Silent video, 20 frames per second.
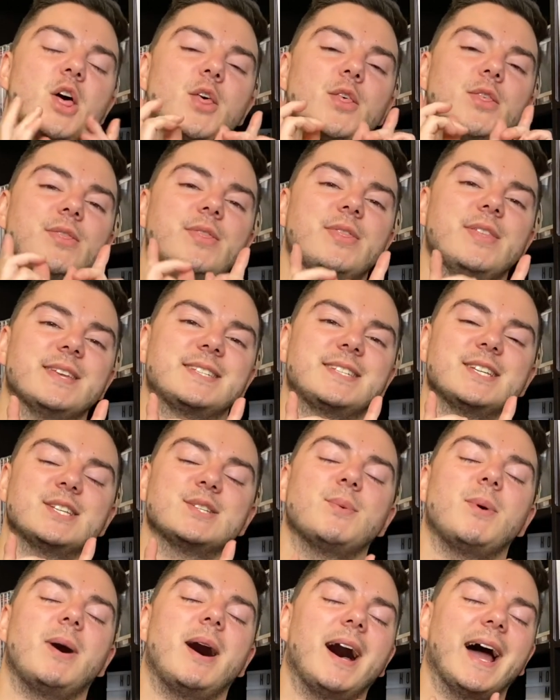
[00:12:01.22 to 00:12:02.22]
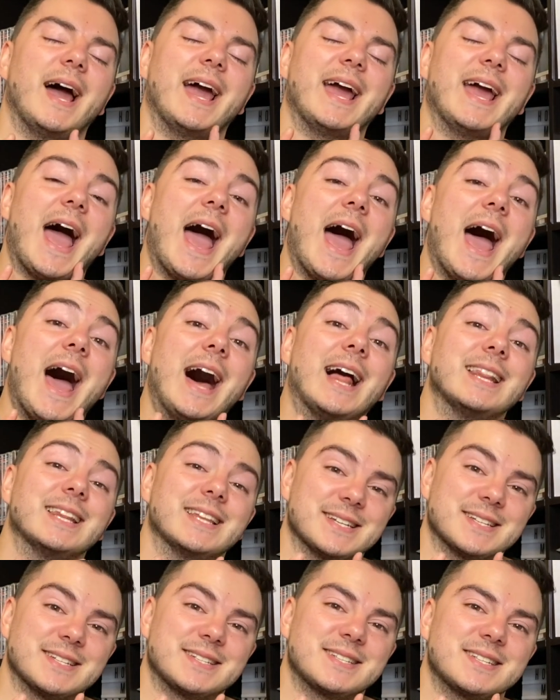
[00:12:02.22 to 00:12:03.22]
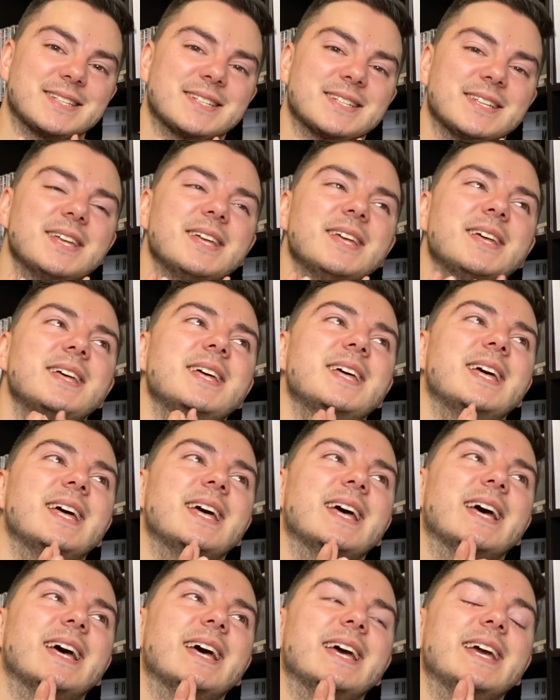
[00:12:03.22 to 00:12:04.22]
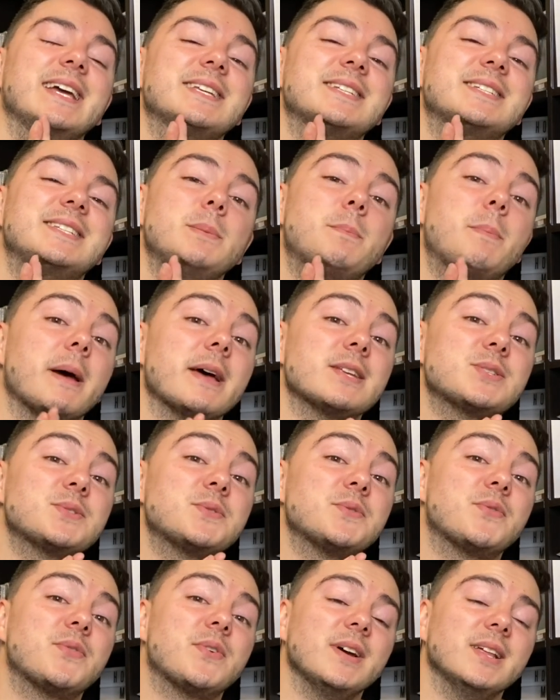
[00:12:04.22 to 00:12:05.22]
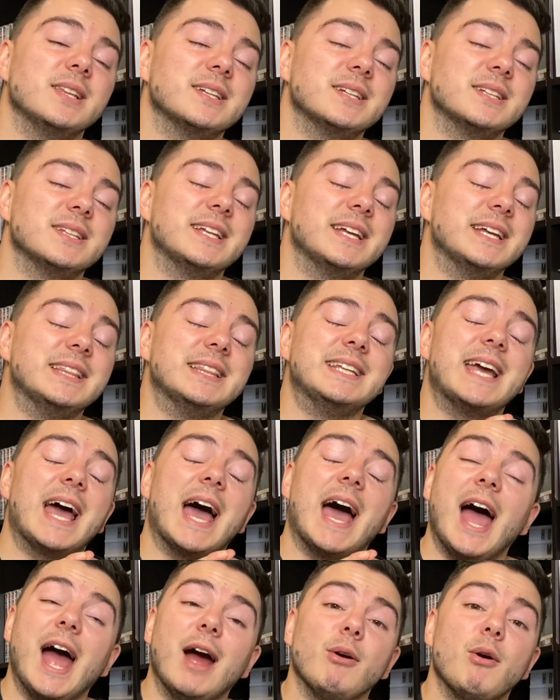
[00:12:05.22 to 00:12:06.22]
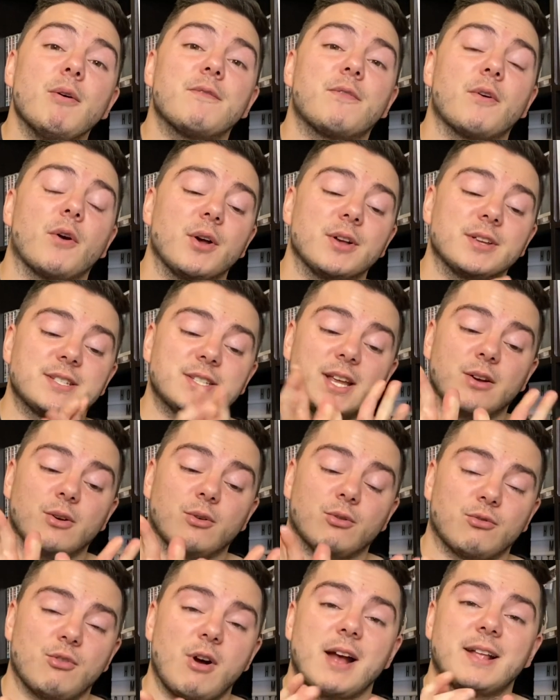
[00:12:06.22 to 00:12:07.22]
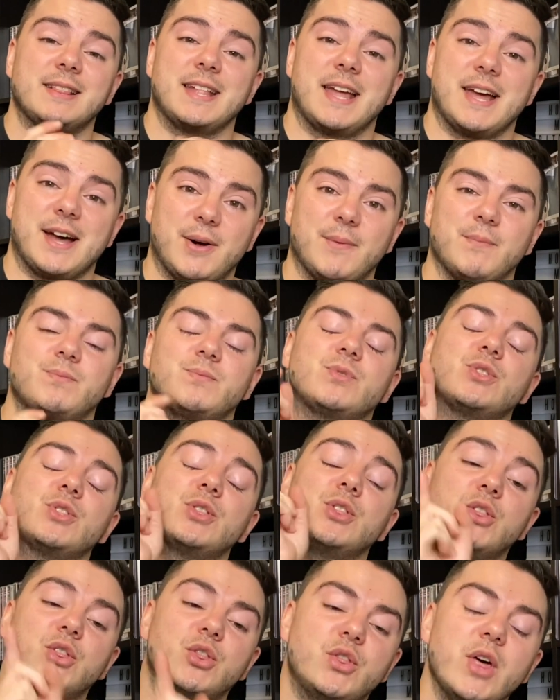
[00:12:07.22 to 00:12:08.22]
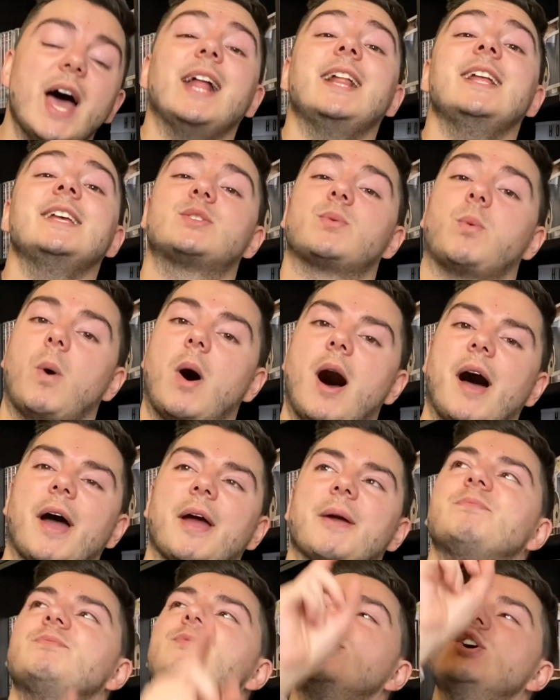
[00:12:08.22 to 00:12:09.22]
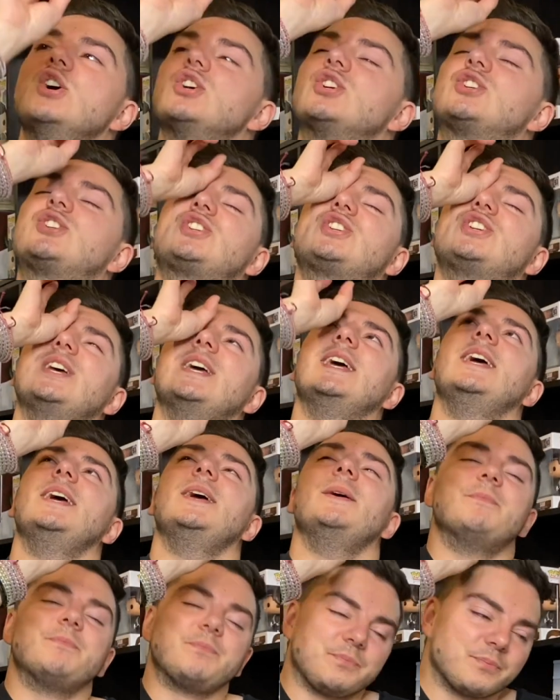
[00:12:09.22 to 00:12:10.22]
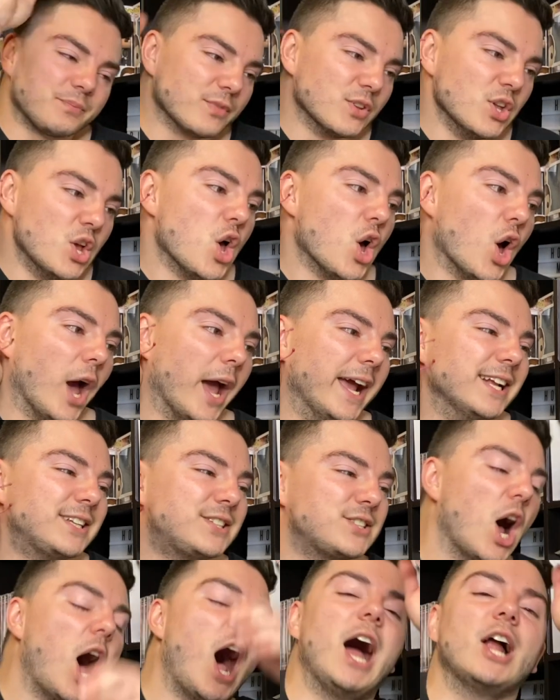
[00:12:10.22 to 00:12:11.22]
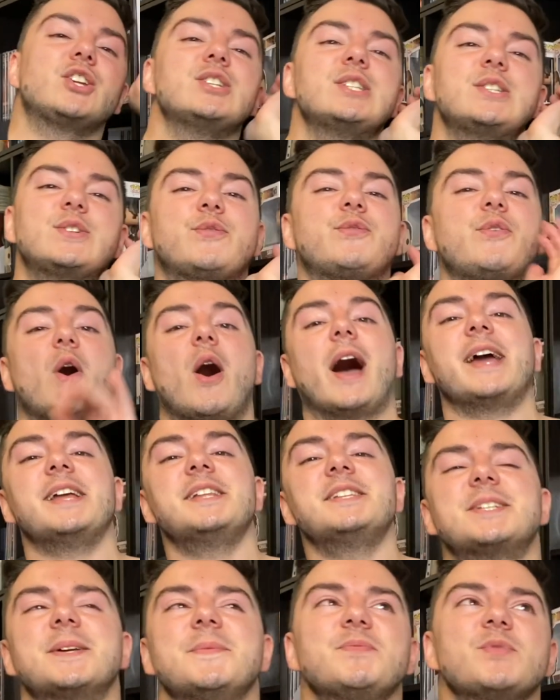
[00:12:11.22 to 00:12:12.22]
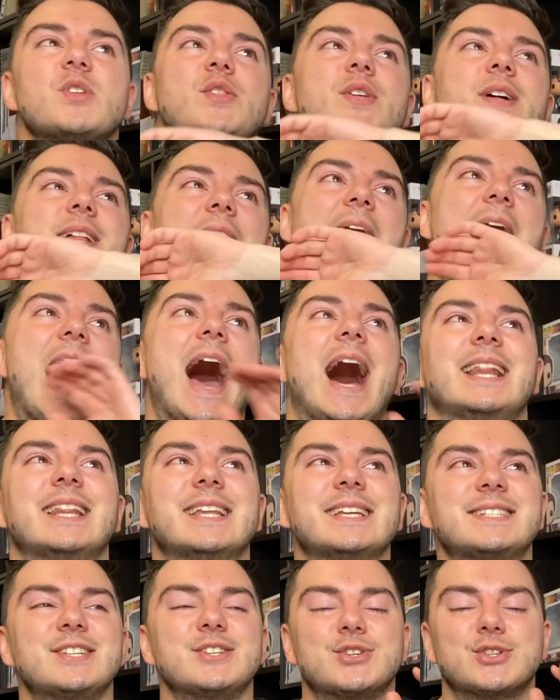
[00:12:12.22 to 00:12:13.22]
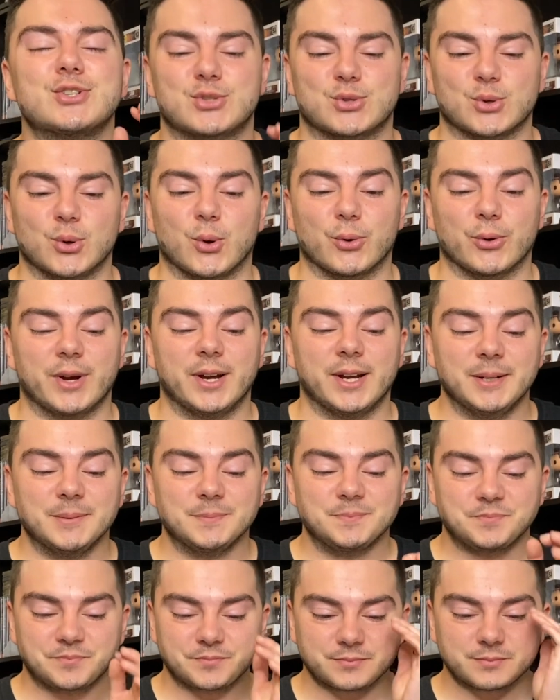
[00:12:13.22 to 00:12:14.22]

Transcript: This is why Alice is the best villain in the Arrowverse right now. That is why she... I just find that Alice's story